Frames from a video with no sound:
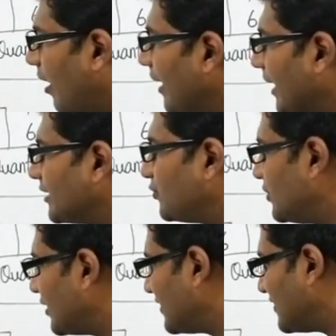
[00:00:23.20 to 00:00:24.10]
context
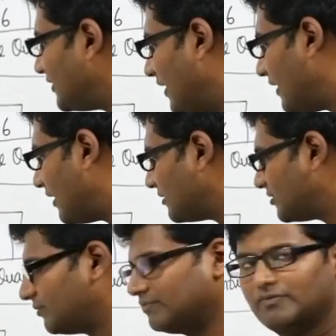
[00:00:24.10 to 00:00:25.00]
switches has
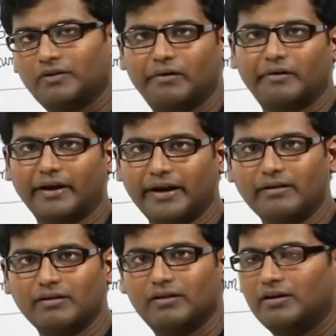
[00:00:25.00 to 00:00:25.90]
decreased,
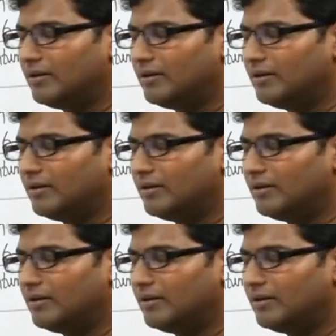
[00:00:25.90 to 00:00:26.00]
right?